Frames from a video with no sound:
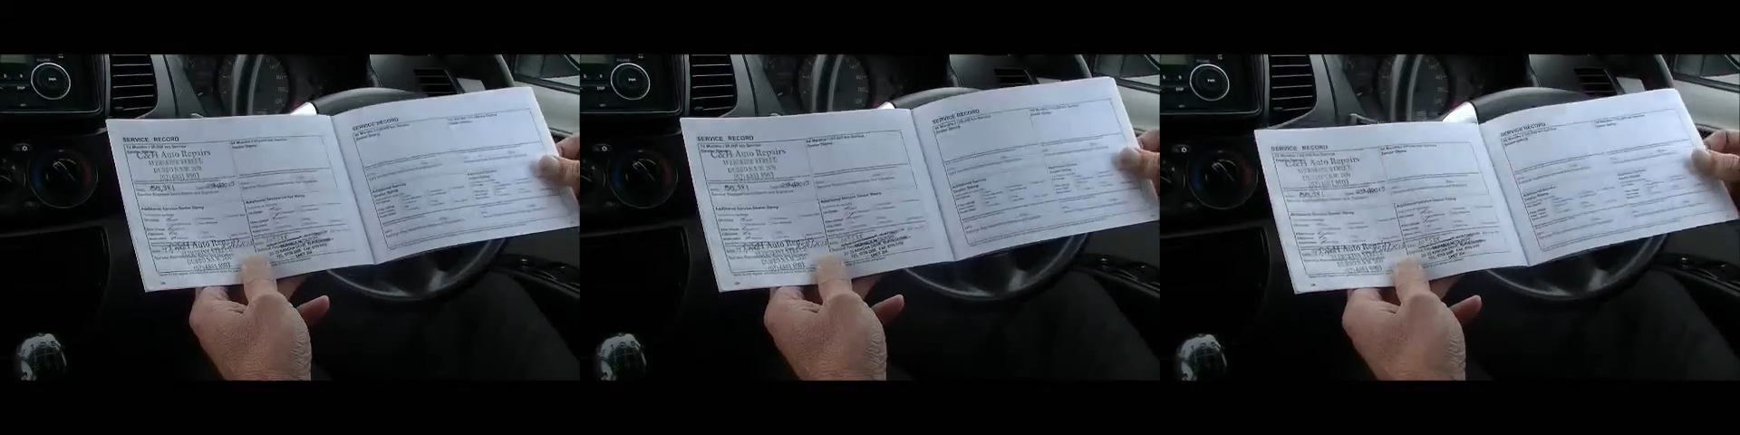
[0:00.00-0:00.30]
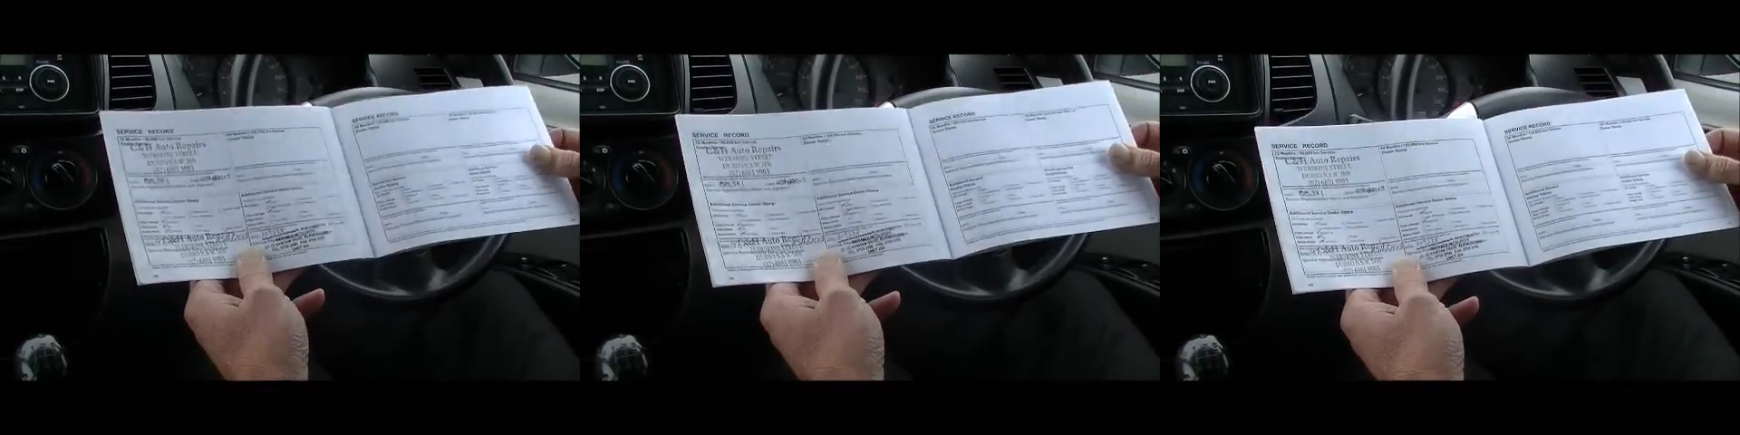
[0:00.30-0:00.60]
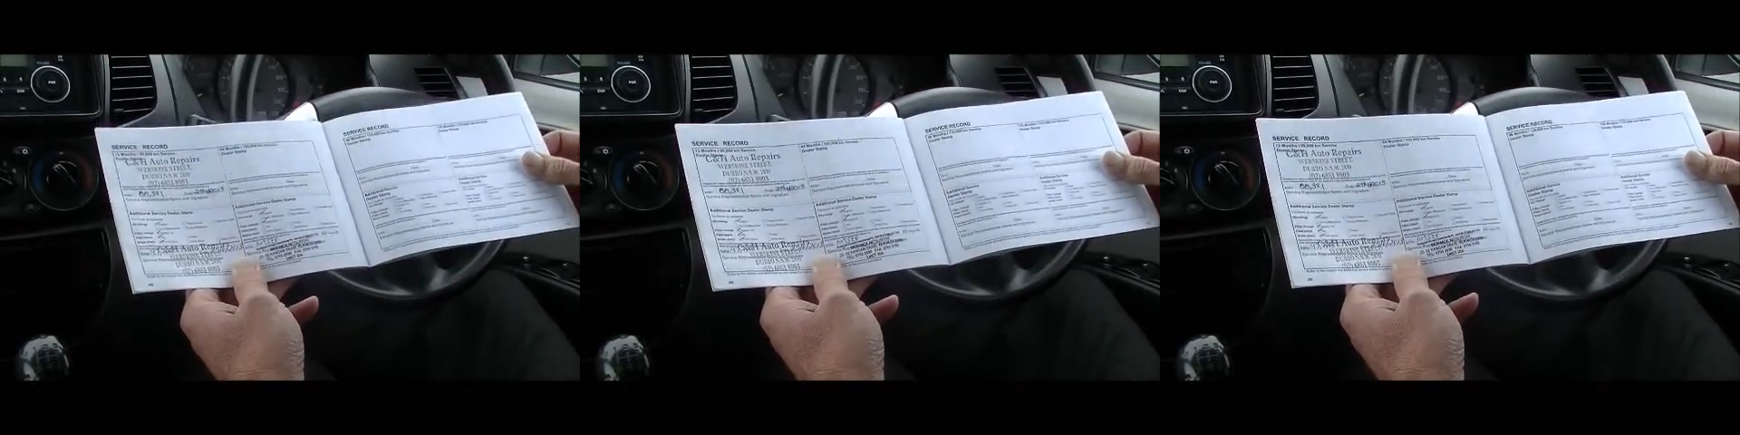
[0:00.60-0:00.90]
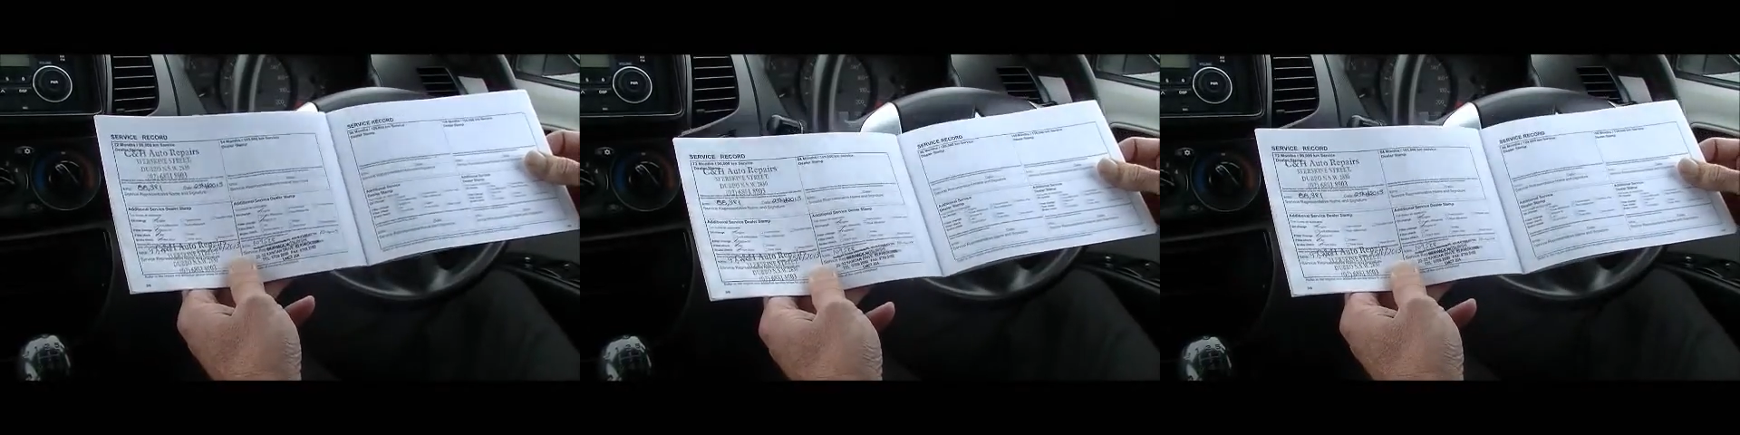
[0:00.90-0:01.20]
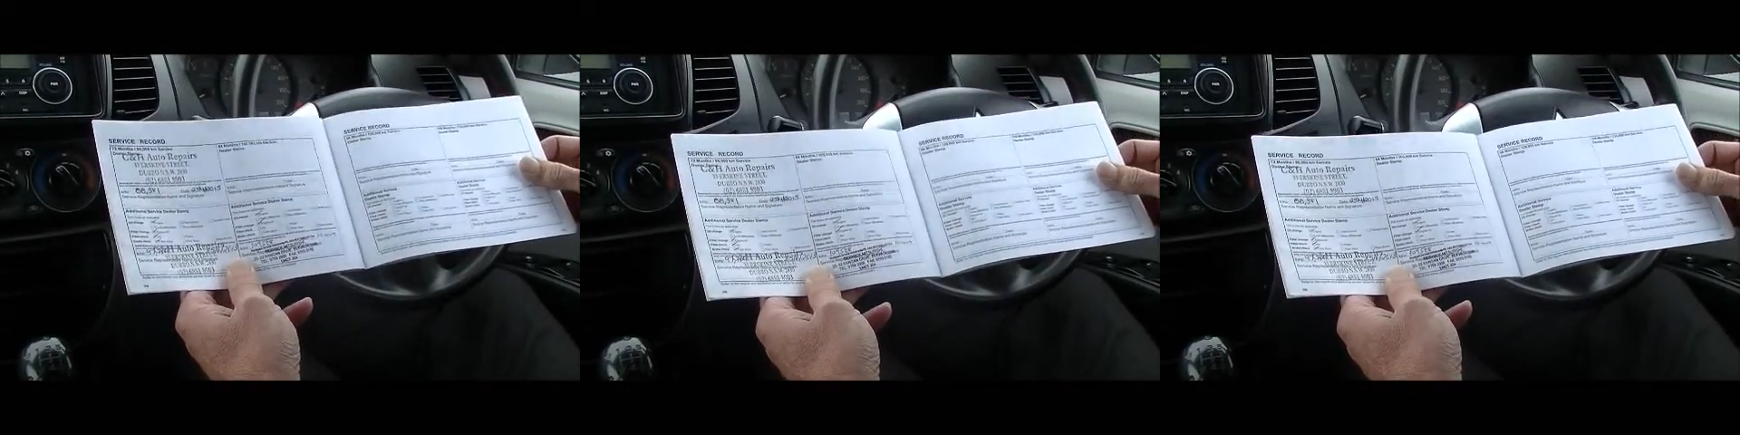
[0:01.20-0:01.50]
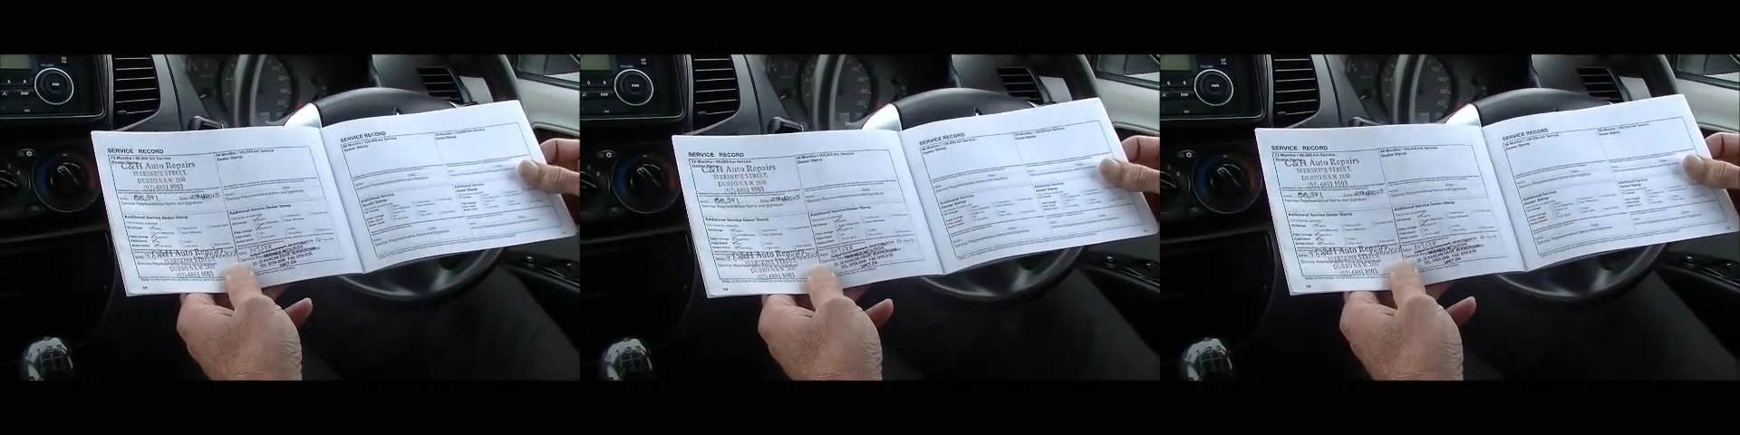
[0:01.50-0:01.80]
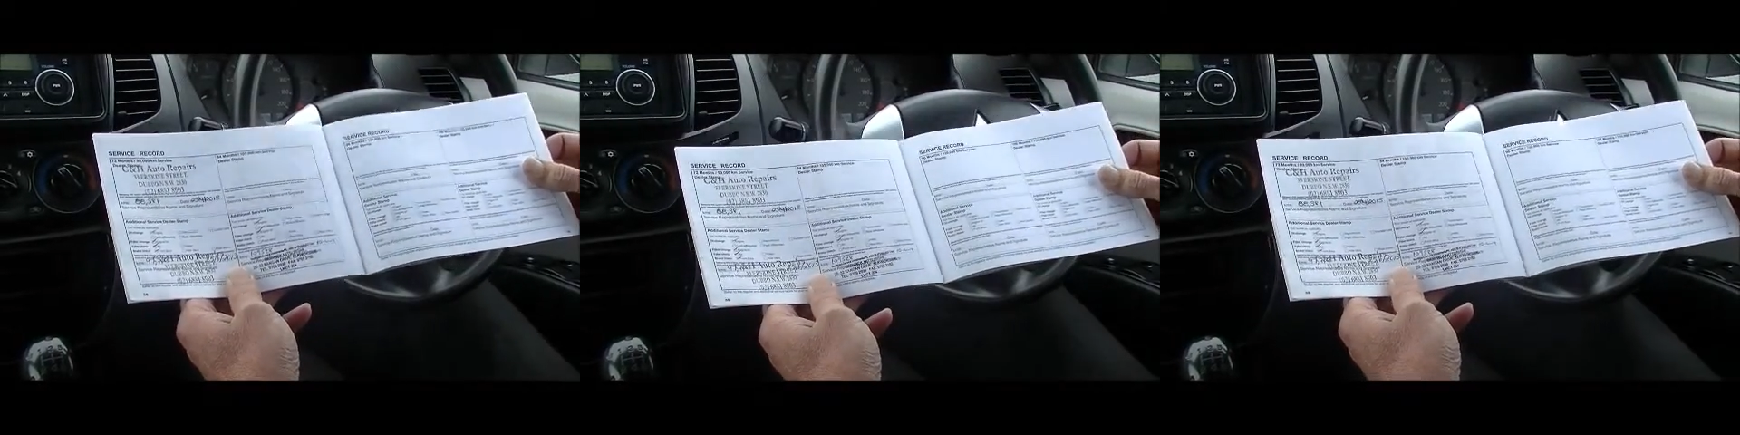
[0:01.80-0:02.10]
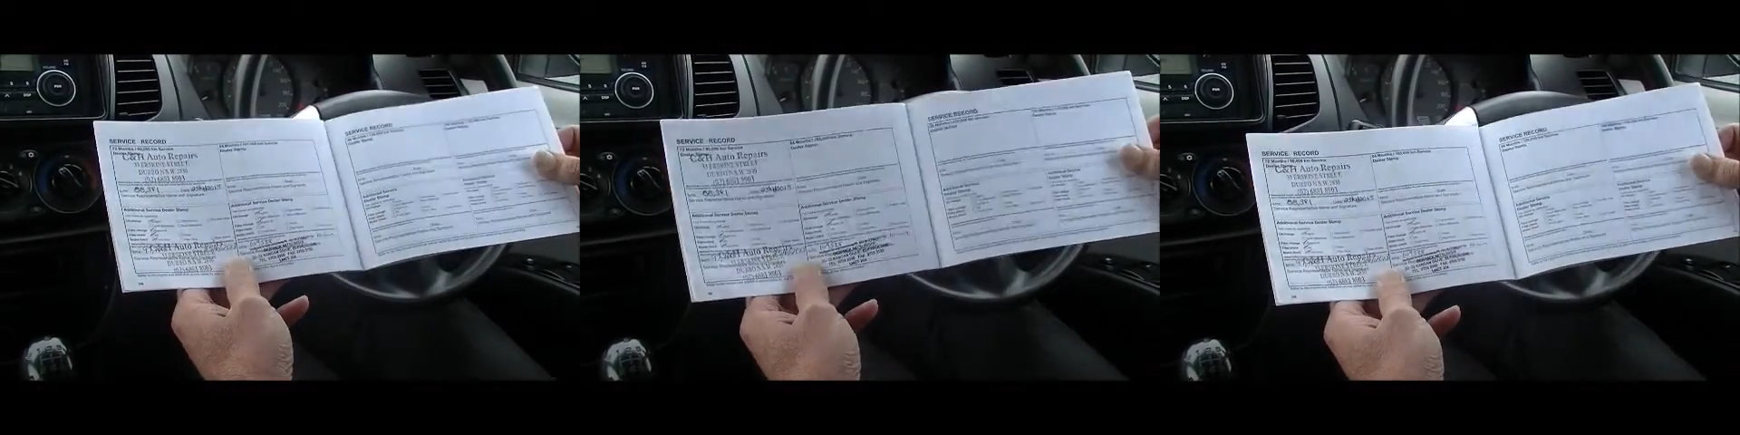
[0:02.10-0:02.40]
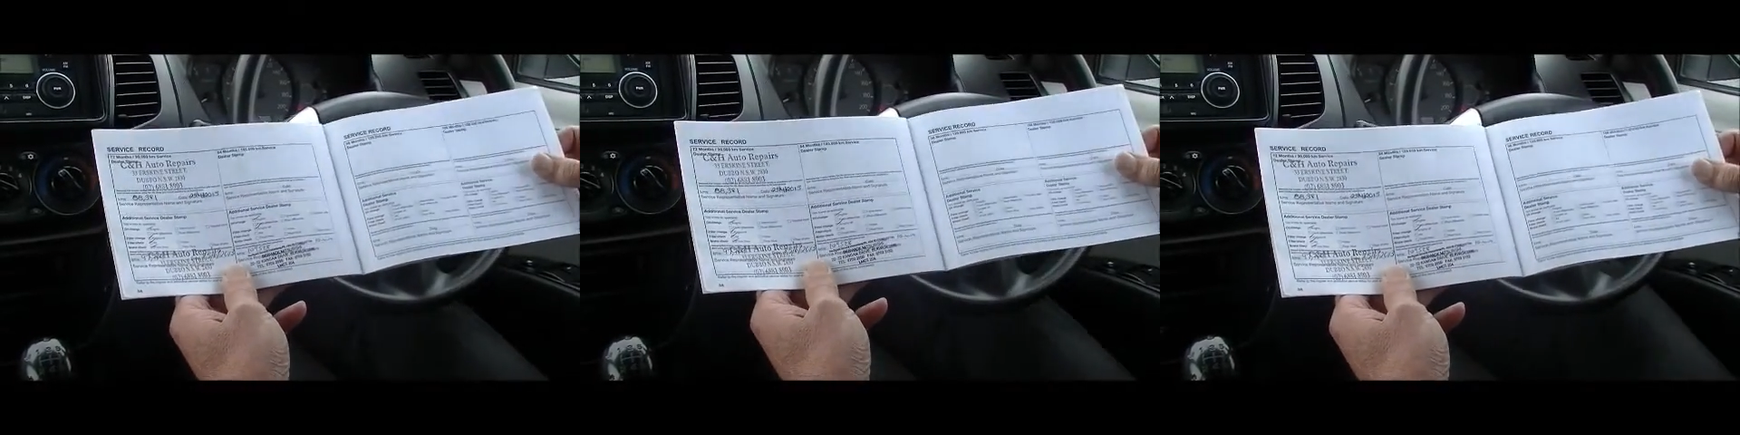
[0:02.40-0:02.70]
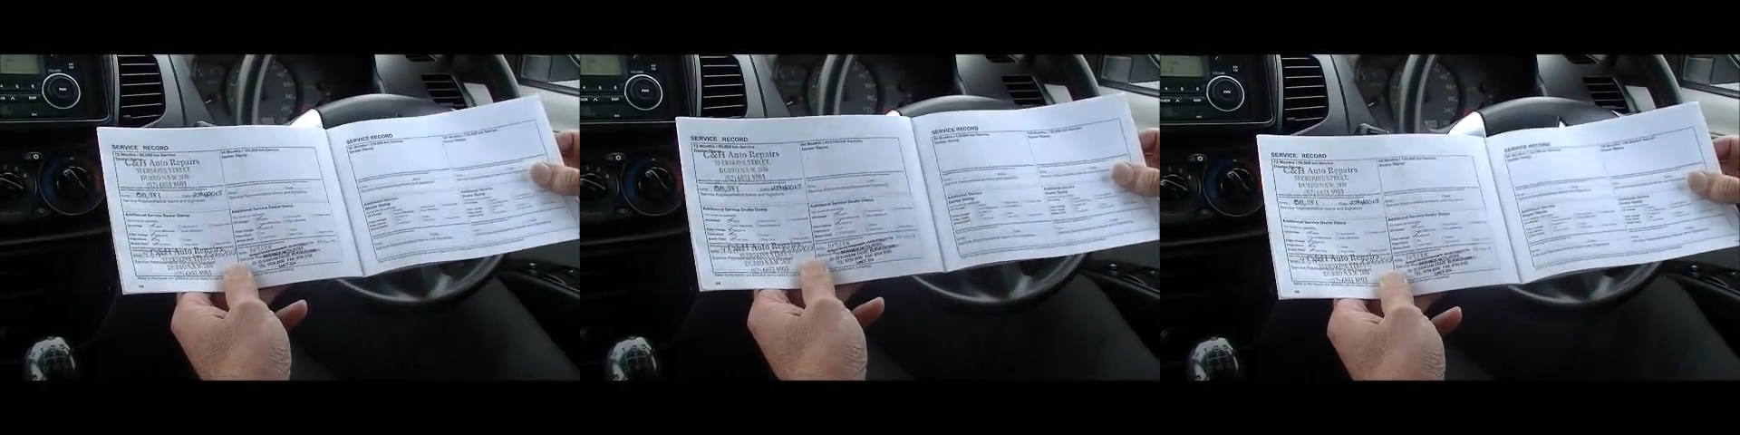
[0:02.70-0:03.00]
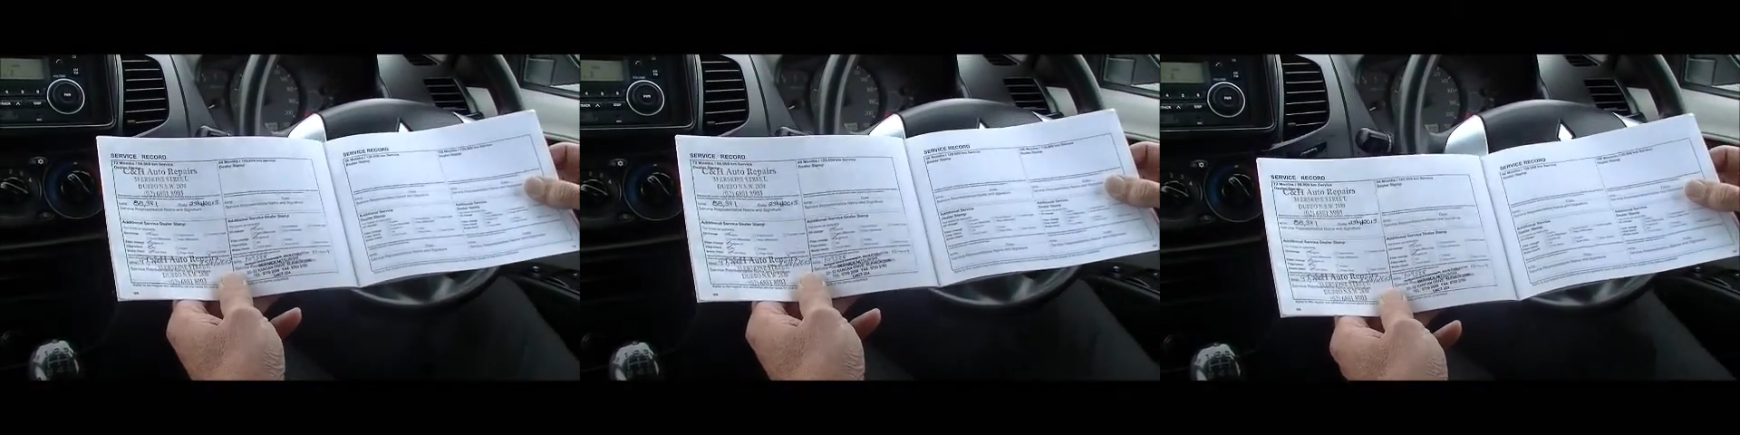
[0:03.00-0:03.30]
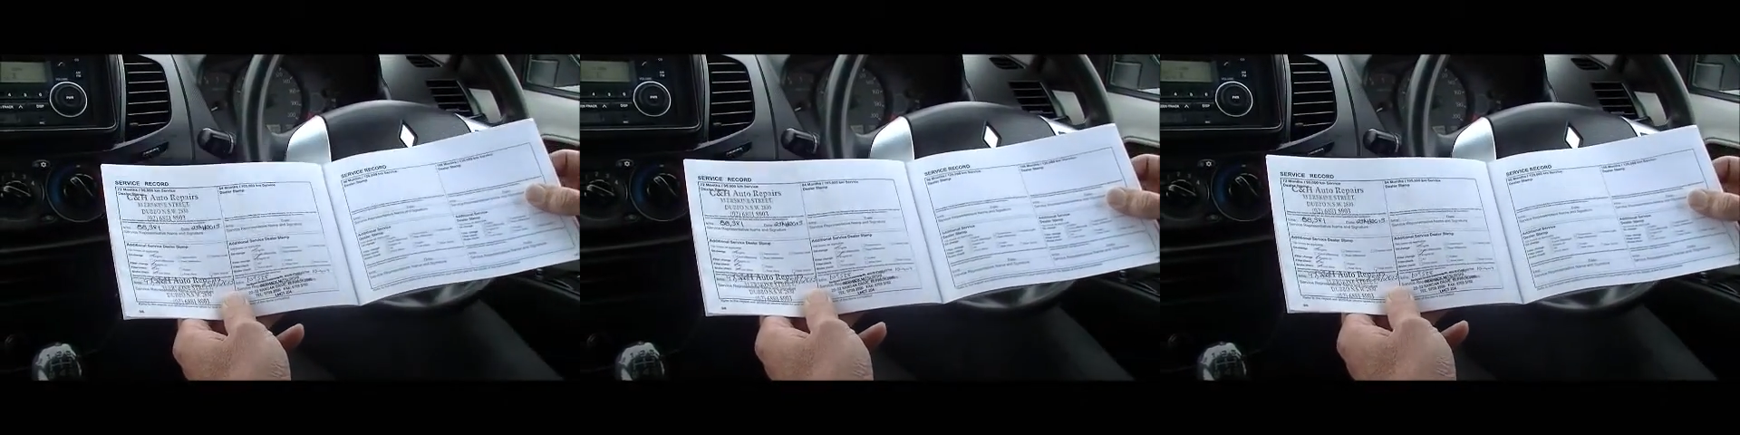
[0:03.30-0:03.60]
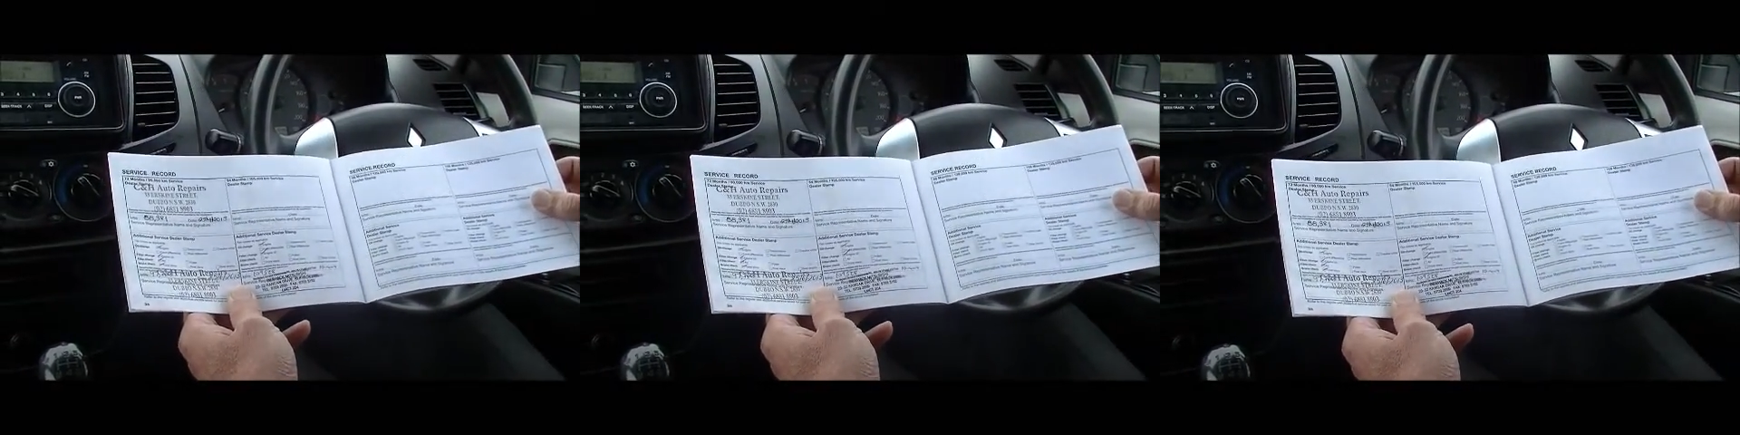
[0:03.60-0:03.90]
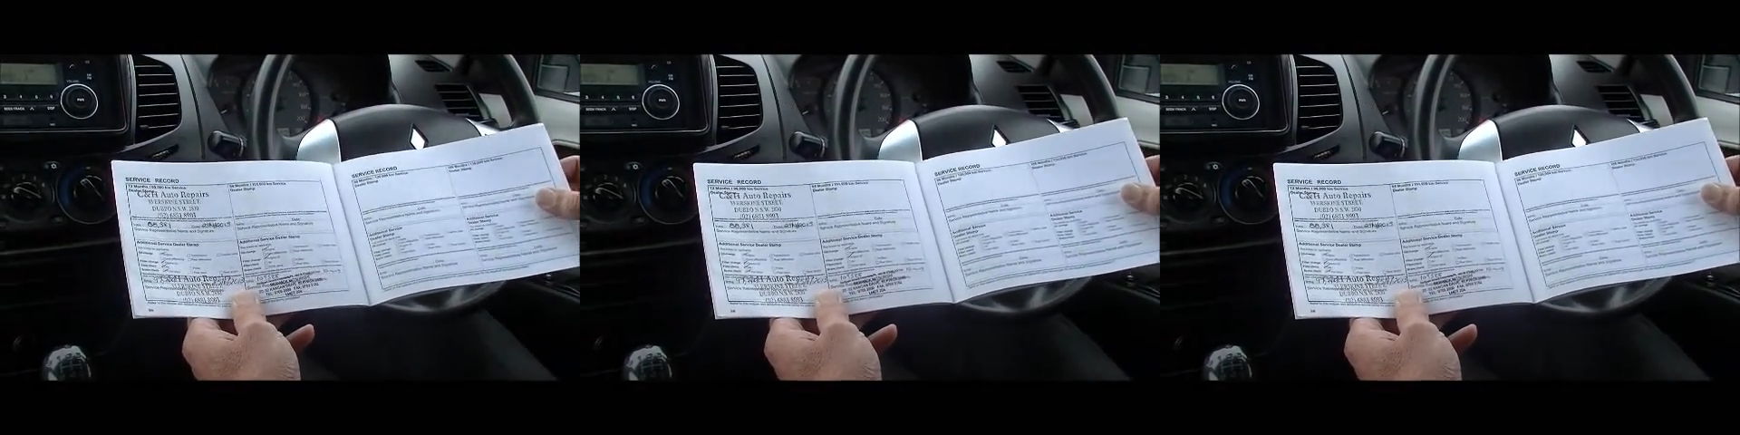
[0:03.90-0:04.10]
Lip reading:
Nobody's mouth can be seen.